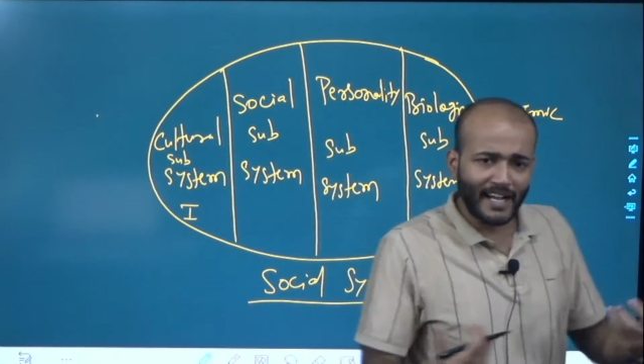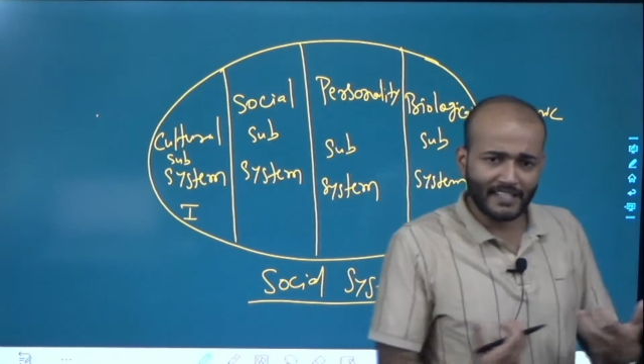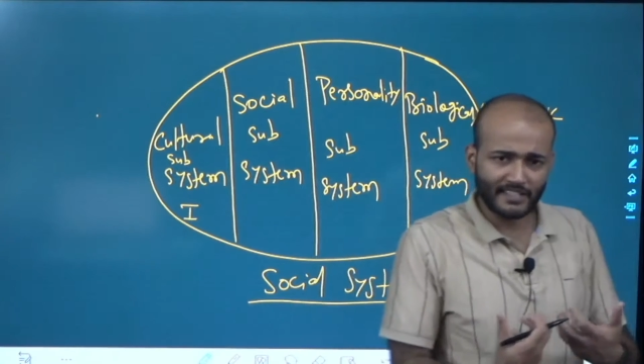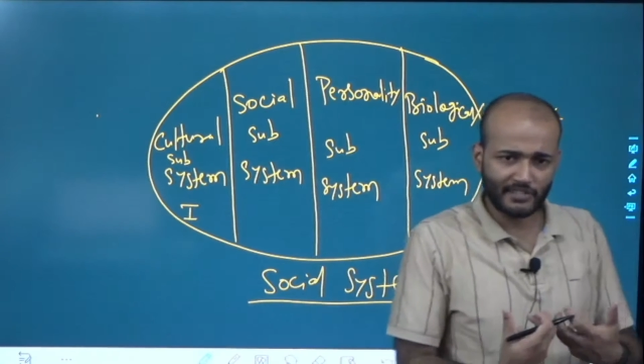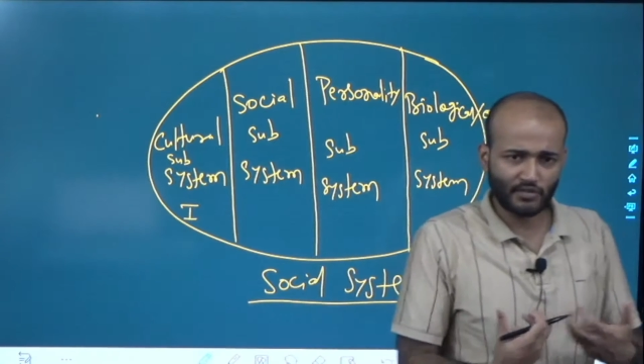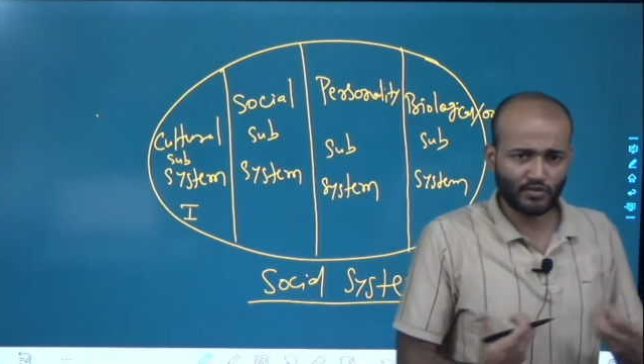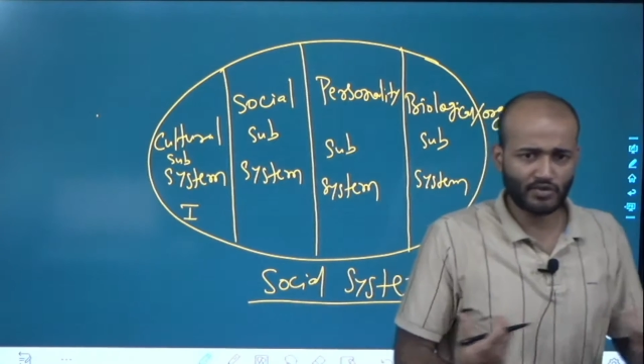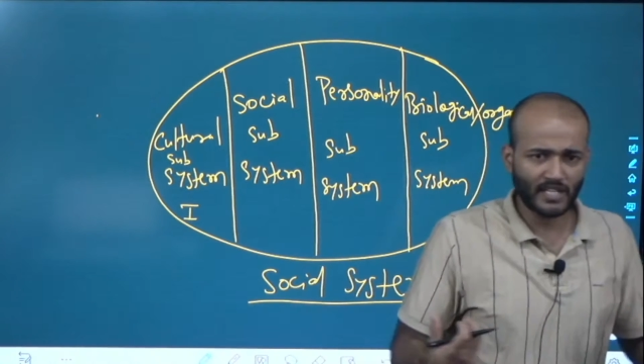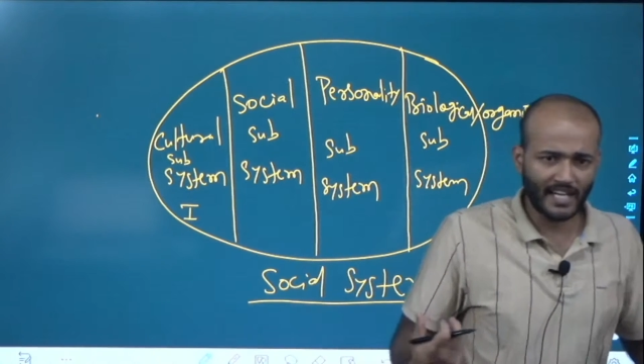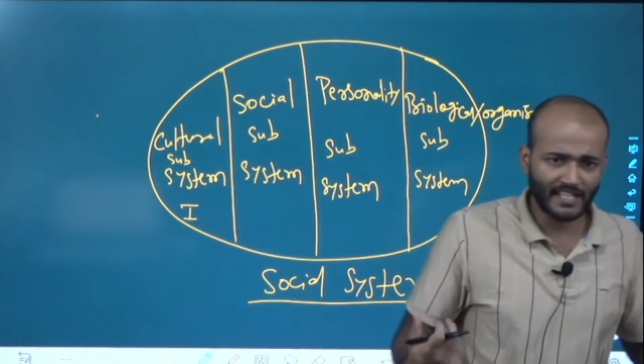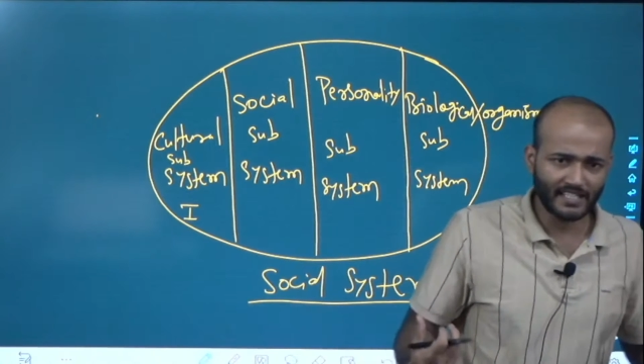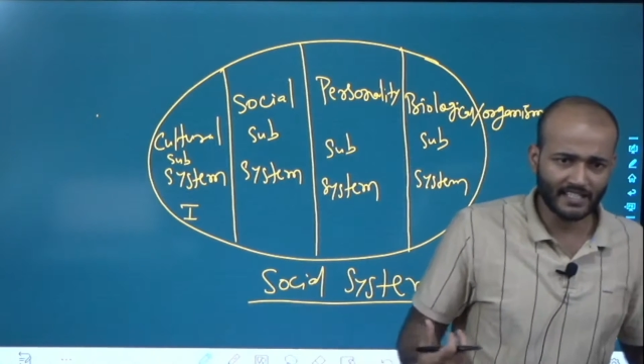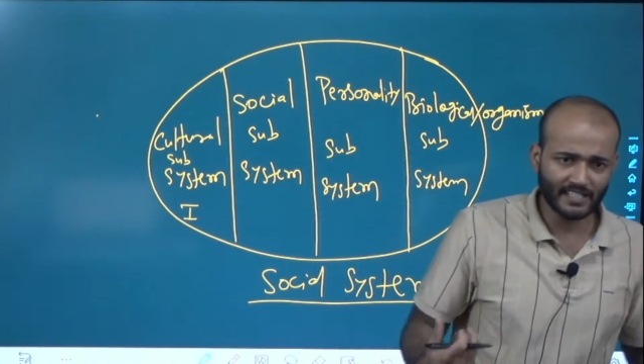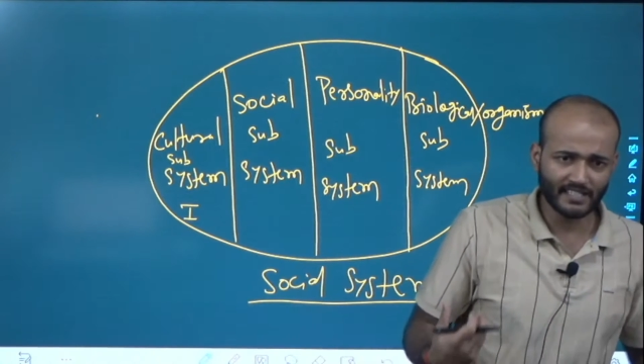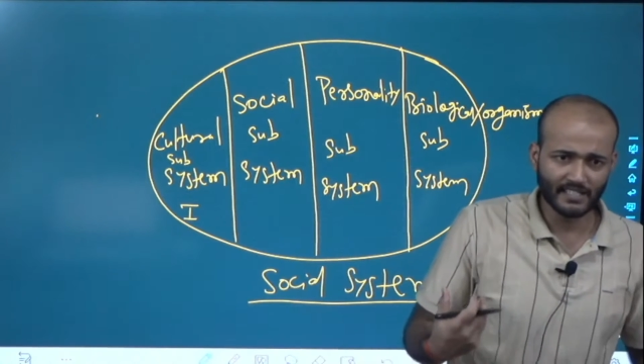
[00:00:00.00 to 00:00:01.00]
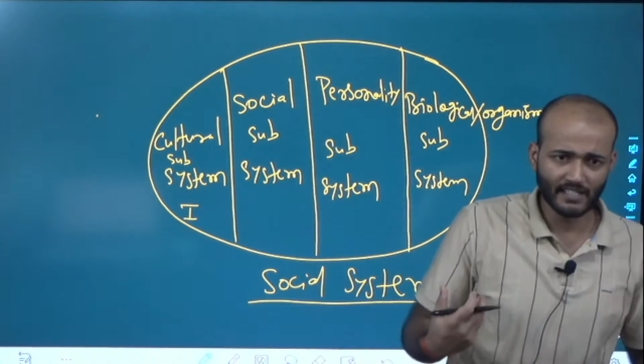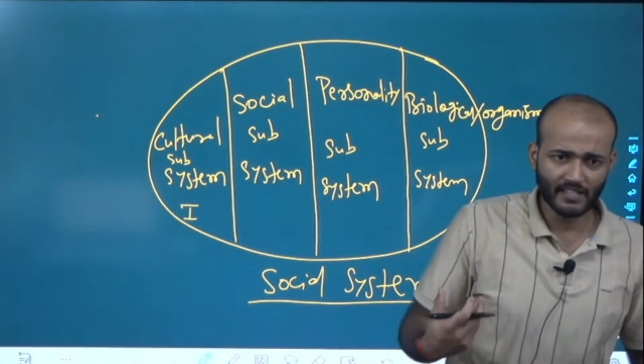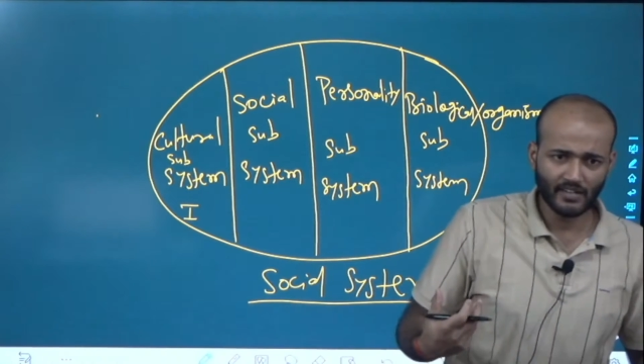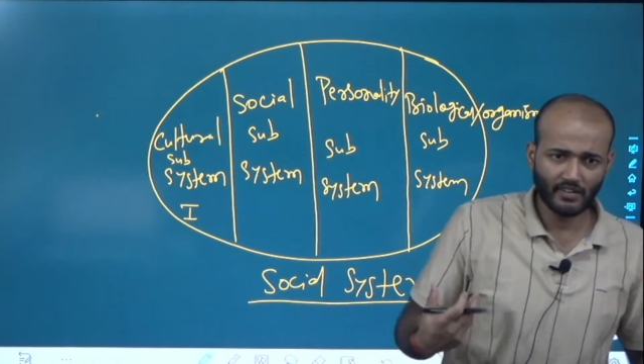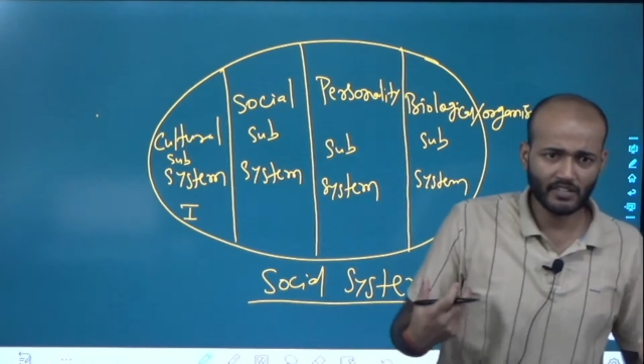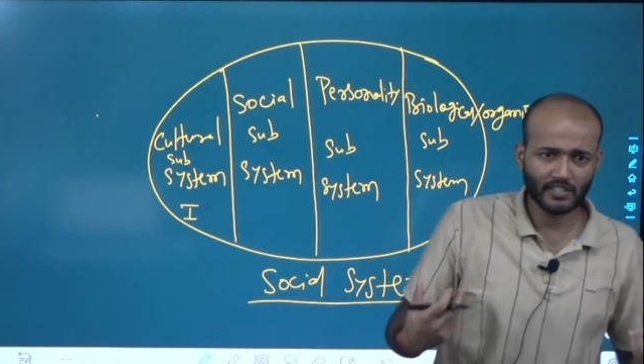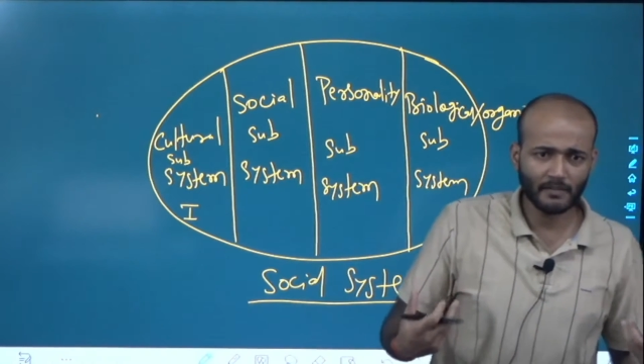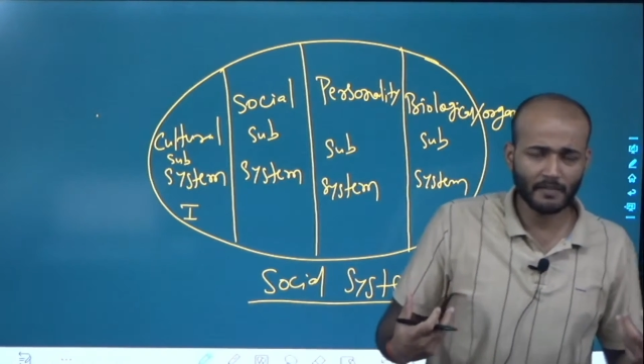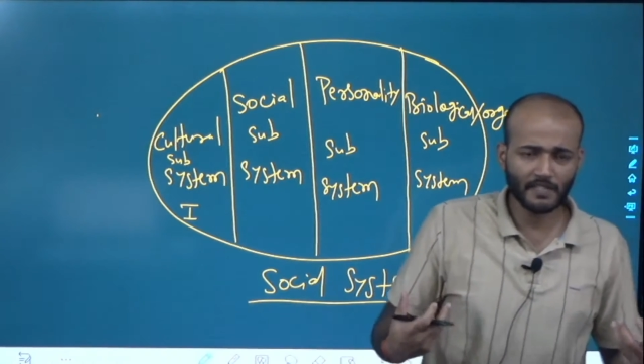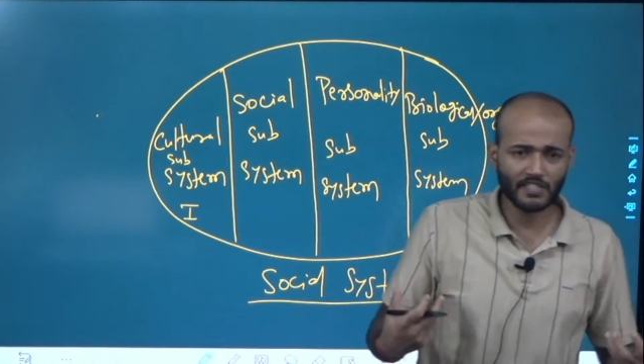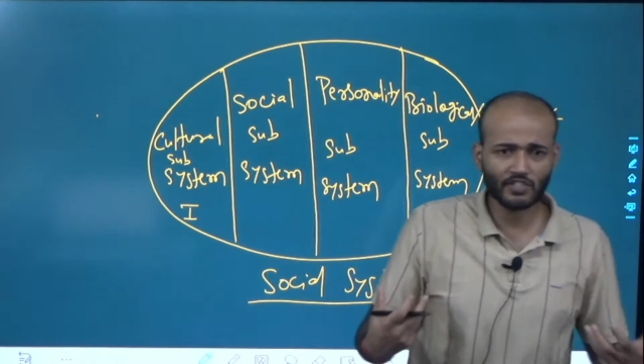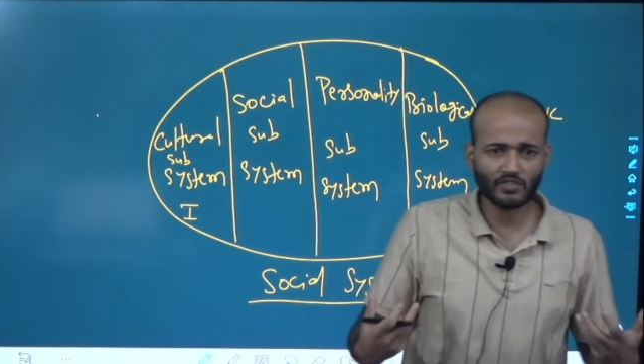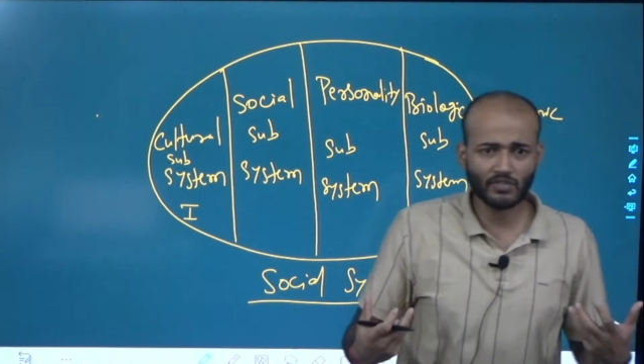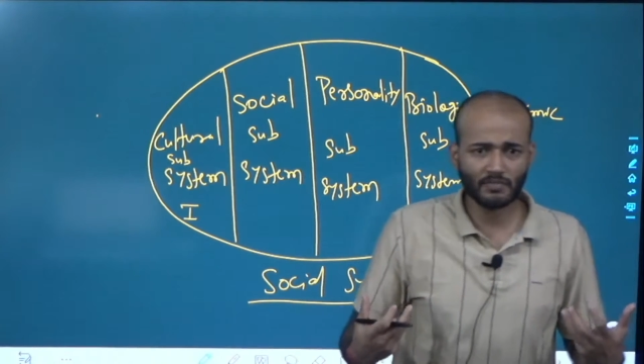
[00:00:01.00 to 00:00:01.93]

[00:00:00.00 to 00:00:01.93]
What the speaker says: a society on the basis